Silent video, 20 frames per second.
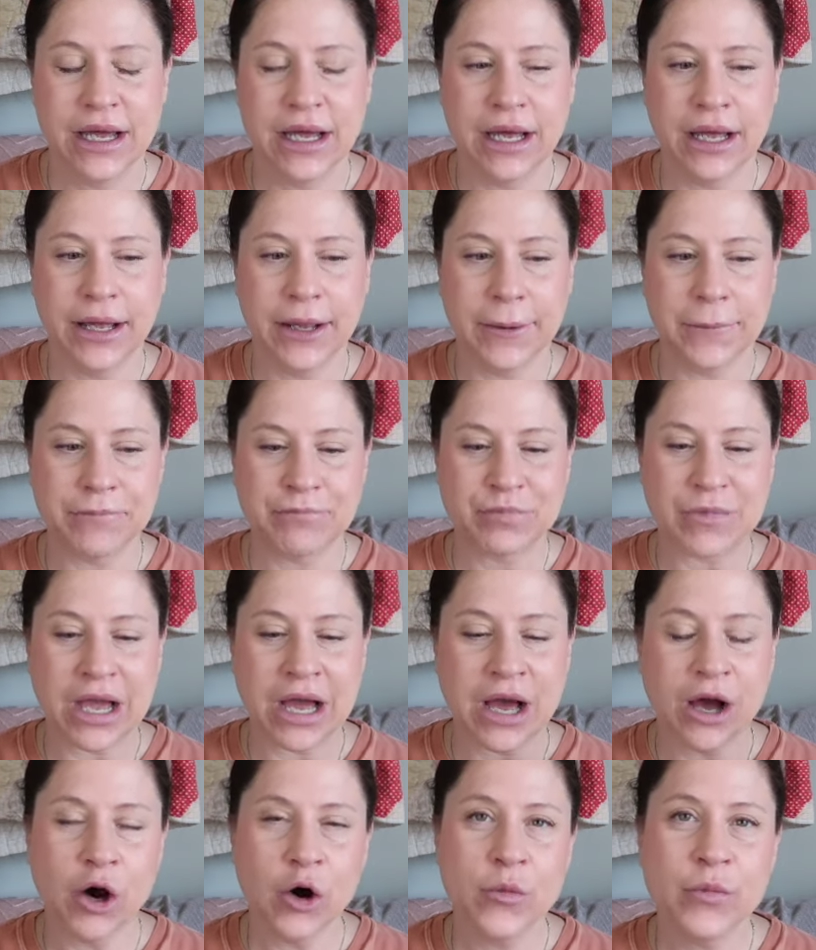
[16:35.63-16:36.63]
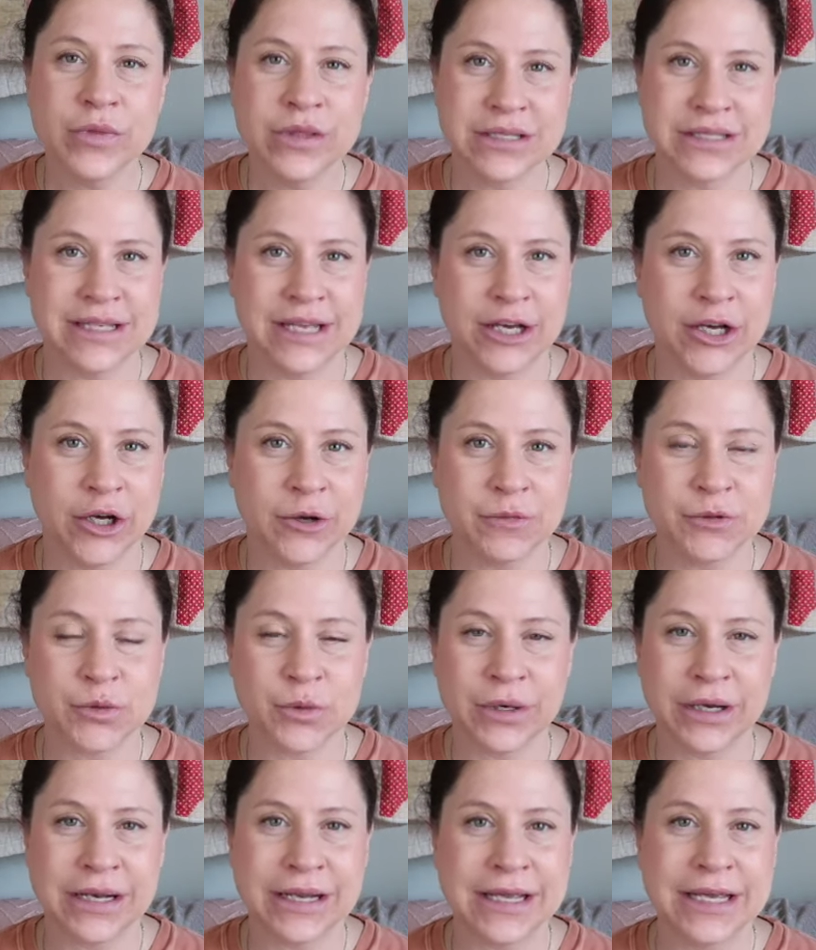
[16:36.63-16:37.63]
Um, I hope this helps.
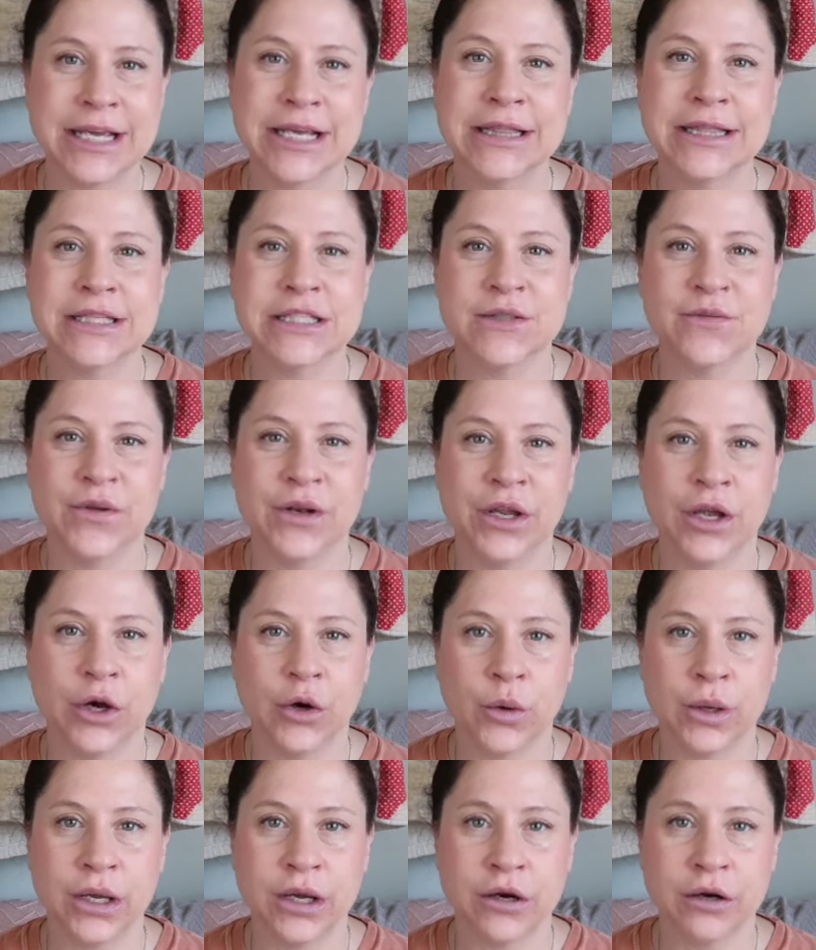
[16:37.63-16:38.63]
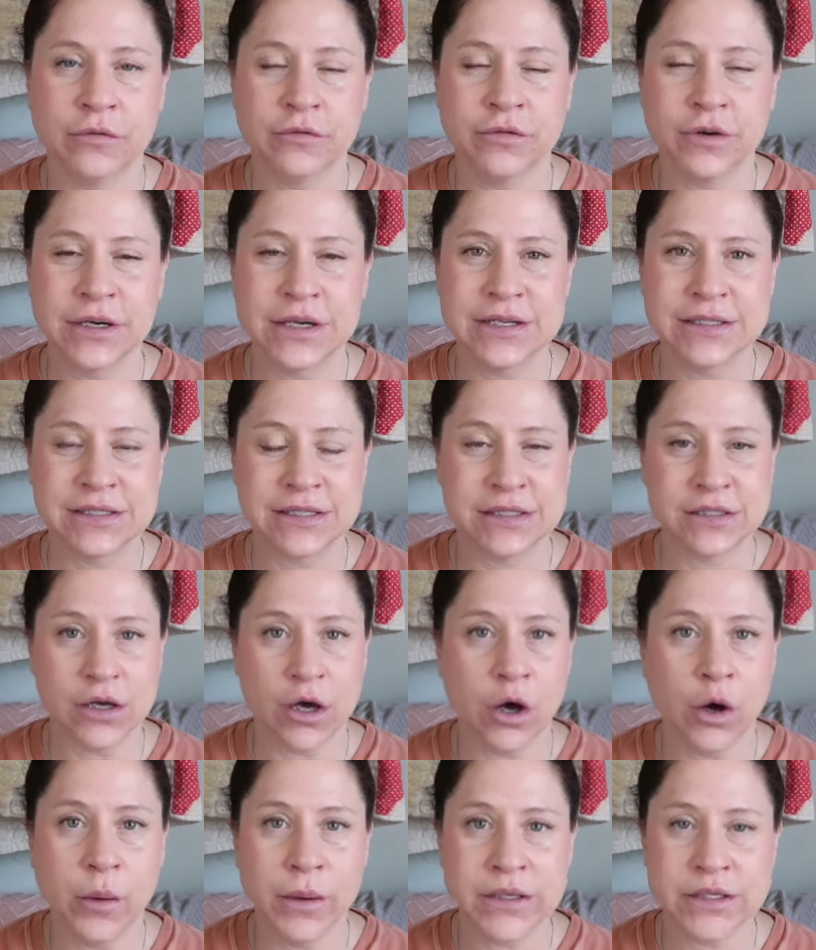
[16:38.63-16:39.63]
We're going to end this video here, friends. It's
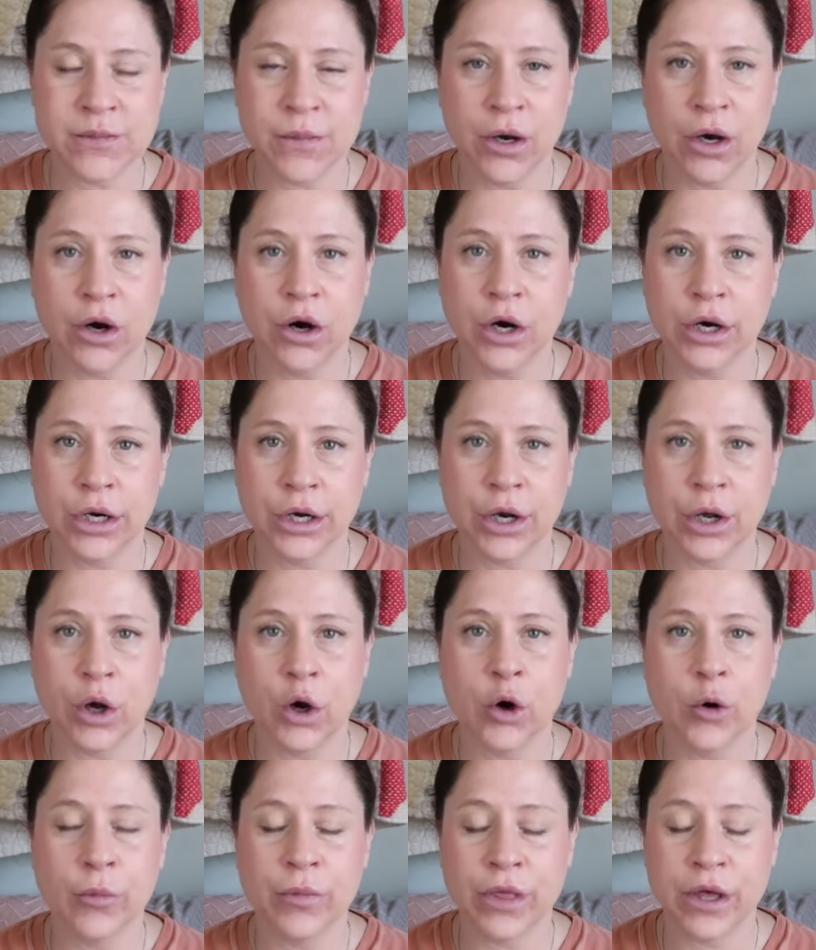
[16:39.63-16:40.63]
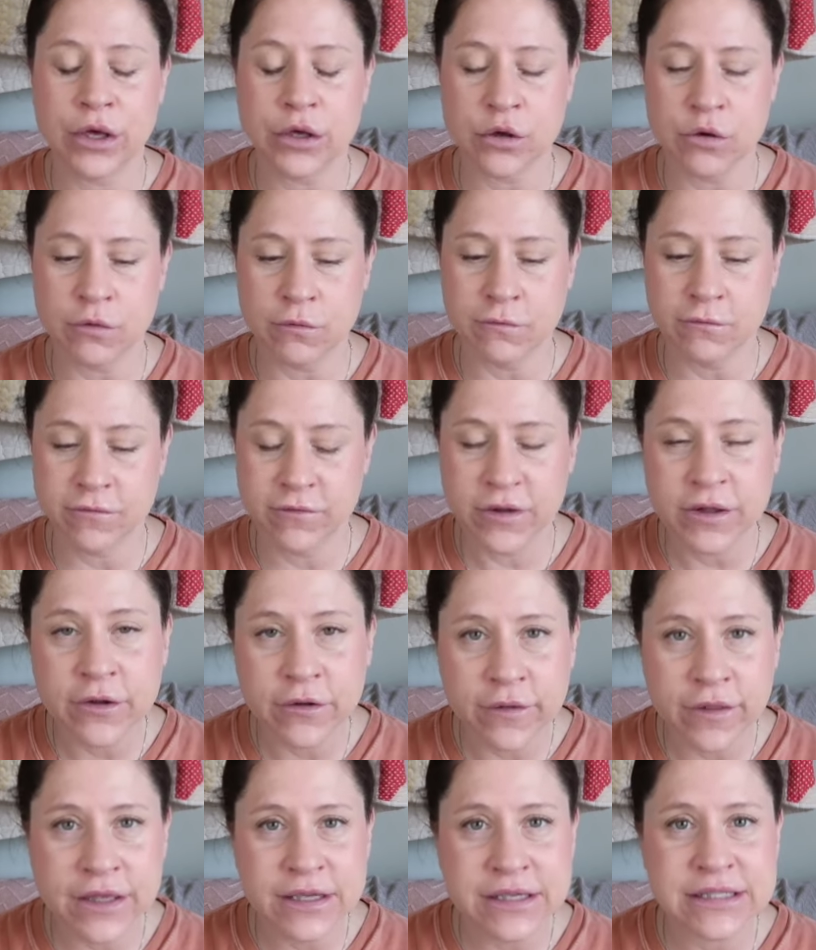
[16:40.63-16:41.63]
always my heart and hope that you
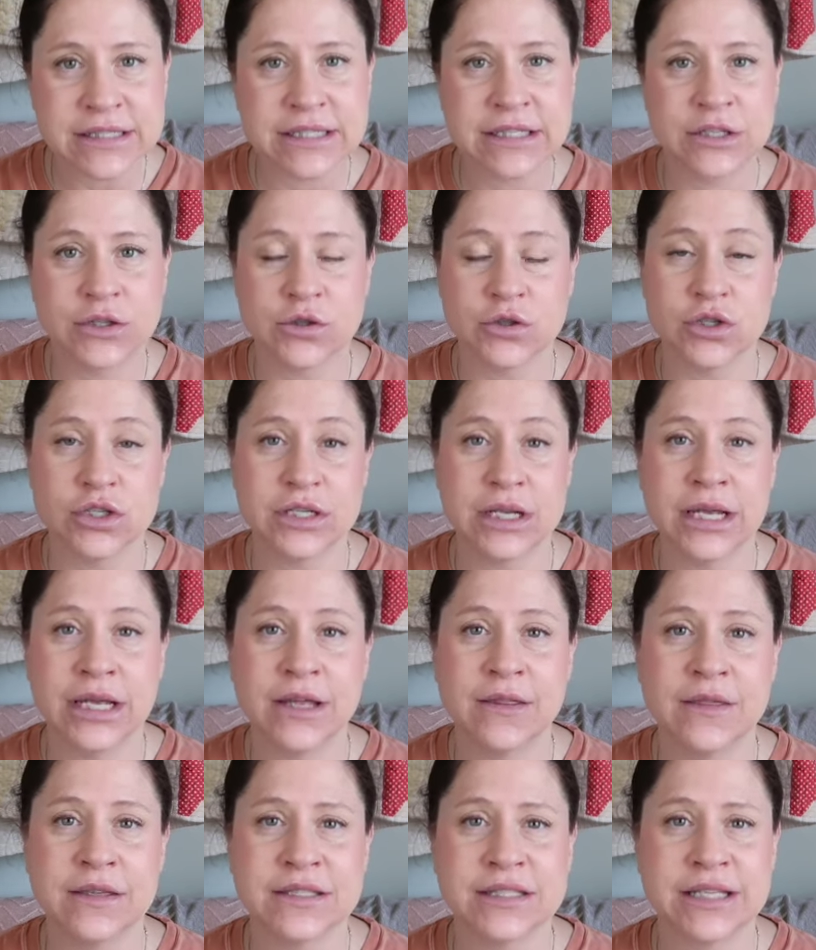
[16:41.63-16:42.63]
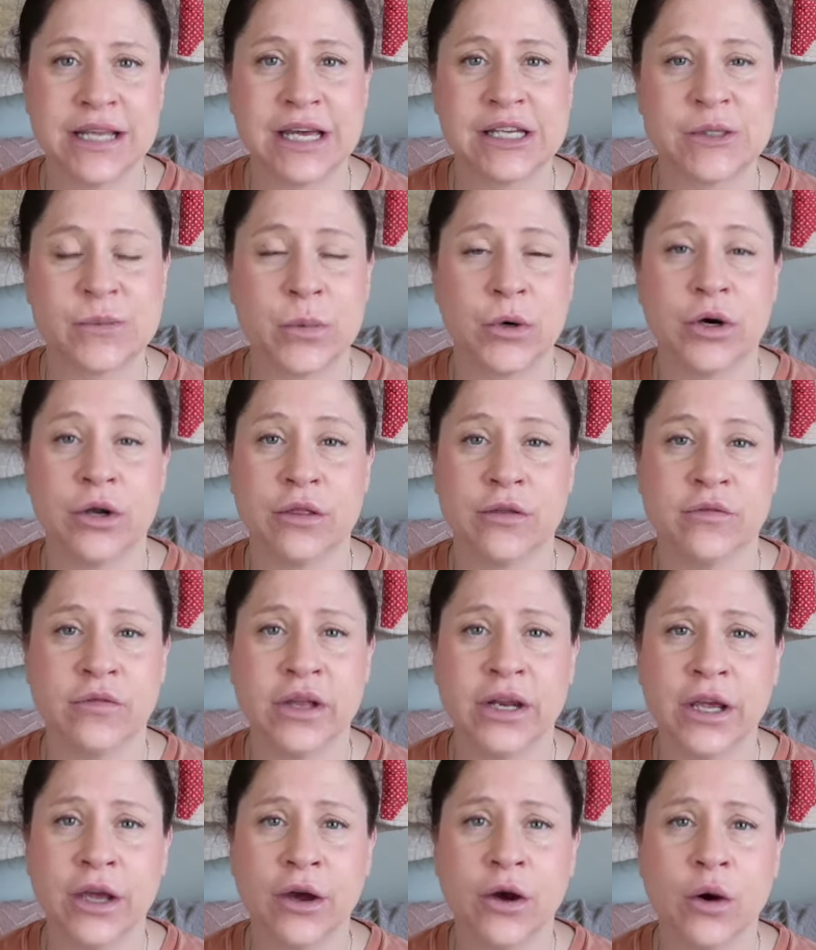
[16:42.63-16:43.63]
feel this and understand this last part of the
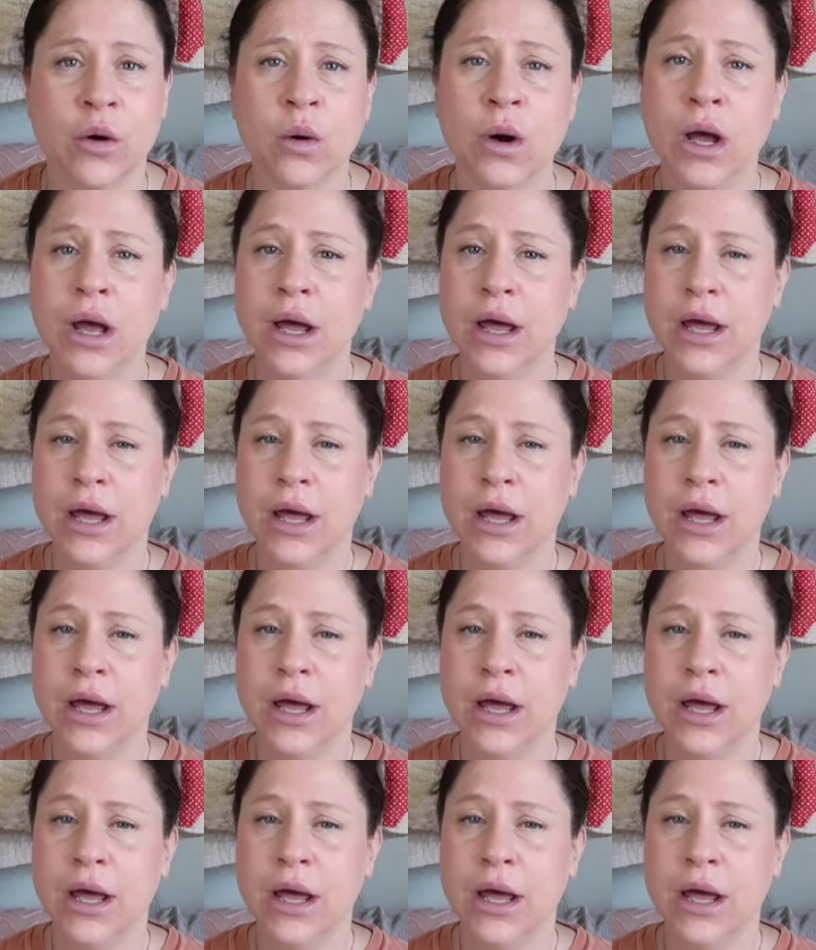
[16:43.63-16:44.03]
video.